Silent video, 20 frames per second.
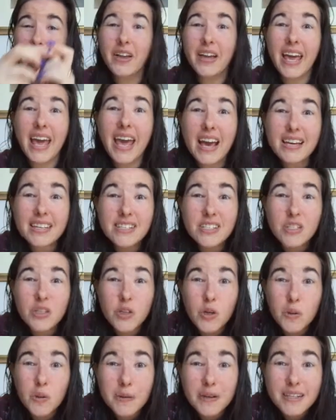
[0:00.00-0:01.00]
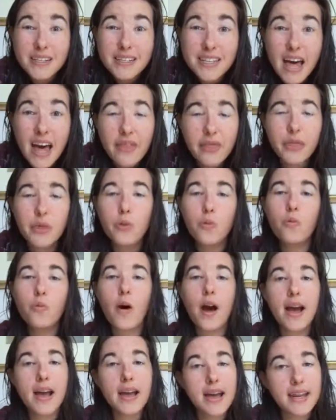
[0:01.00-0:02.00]
Like, how stupid is that? The
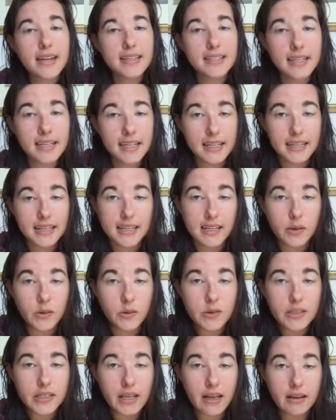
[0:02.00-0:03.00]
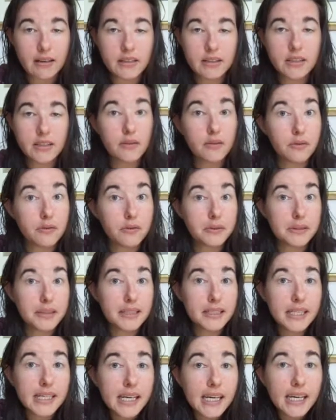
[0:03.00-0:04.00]
way a knitting needle sounds.
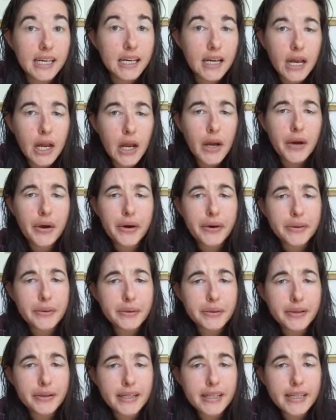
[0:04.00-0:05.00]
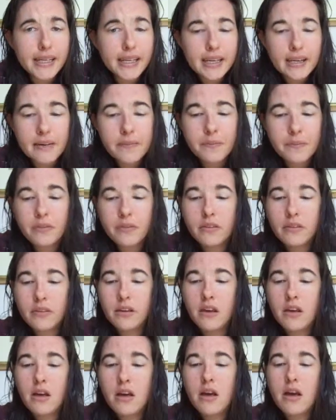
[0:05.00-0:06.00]
Really? Really?
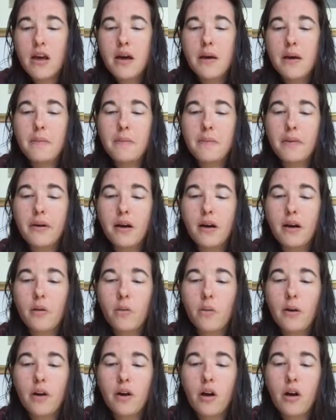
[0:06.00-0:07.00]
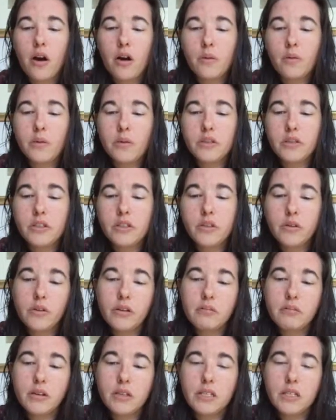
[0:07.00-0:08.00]
But when I was
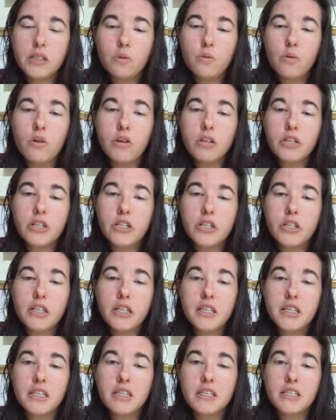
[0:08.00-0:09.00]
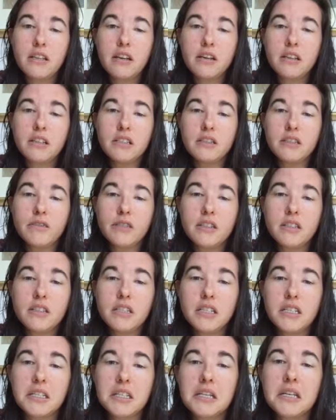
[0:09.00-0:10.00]
doing my swatch, the sound of
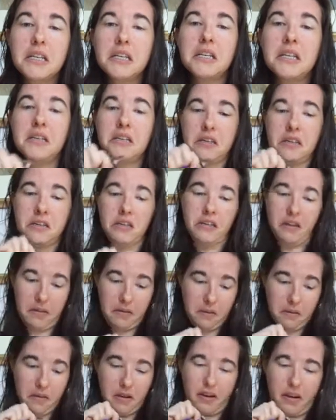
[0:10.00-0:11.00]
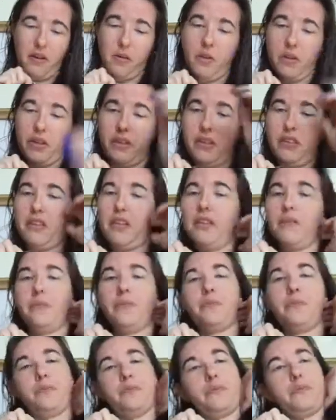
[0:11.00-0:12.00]
it, like, I don't know whether the
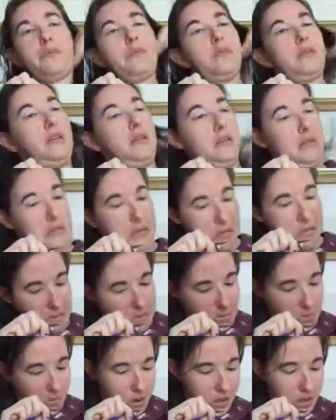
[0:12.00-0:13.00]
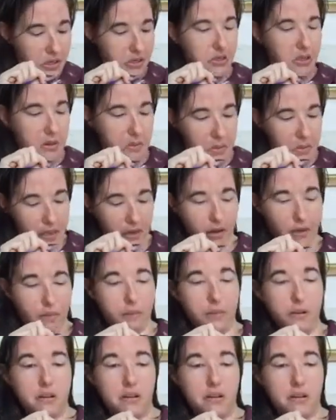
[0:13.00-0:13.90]
mic is going to pick it up,